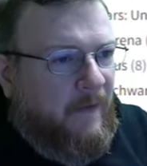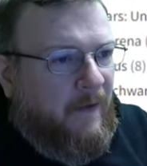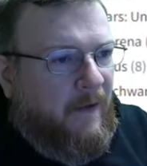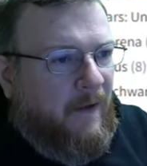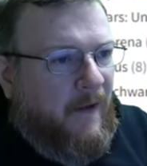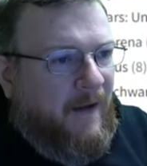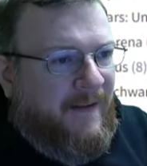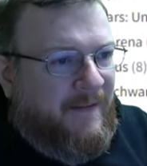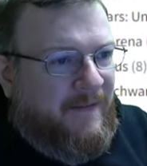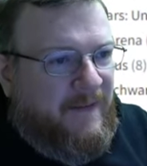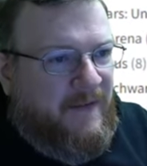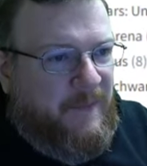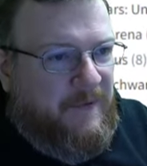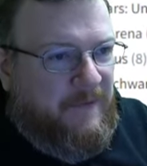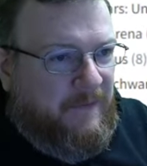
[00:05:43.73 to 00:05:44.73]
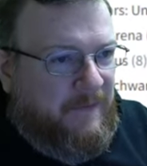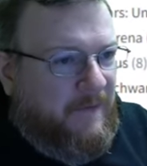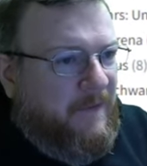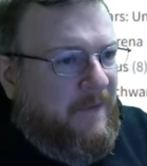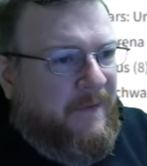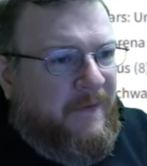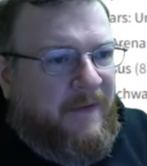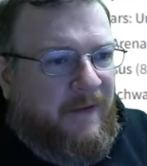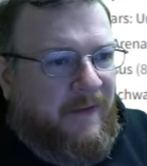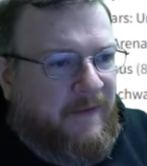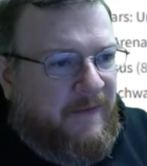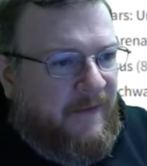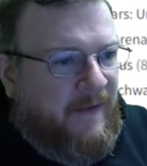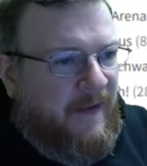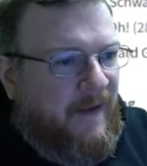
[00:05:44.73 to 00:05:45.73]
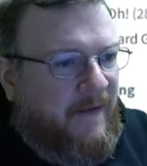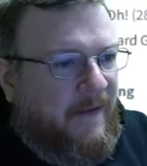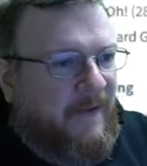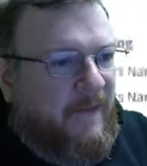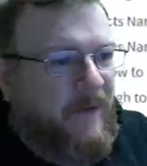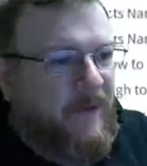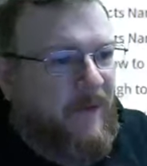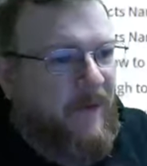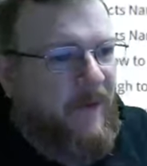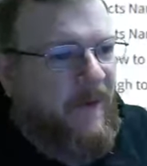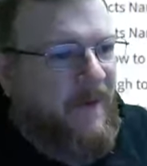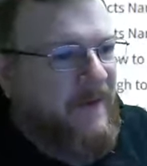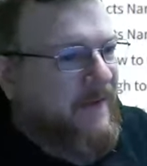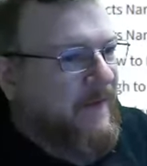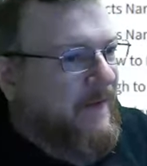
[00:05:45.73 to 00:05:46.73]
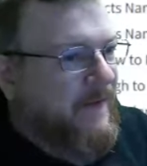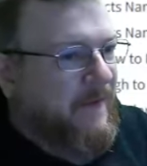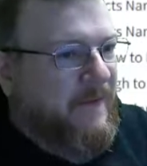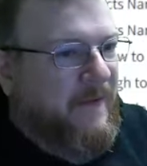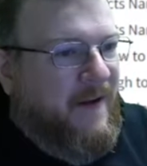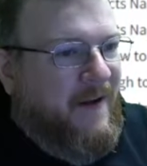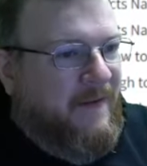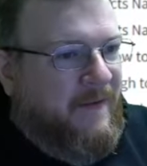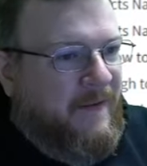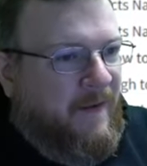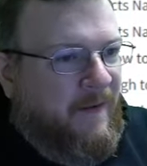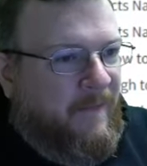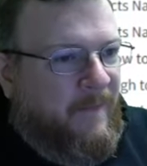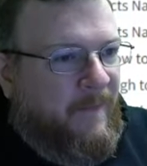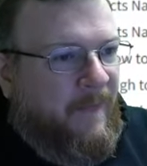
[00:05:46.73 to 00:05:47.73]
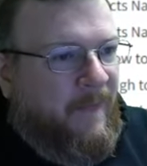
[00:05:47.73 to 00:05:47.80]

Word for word: Uh, again, sleeve boosters, uh, things like that. And look at all these things that are not in stock.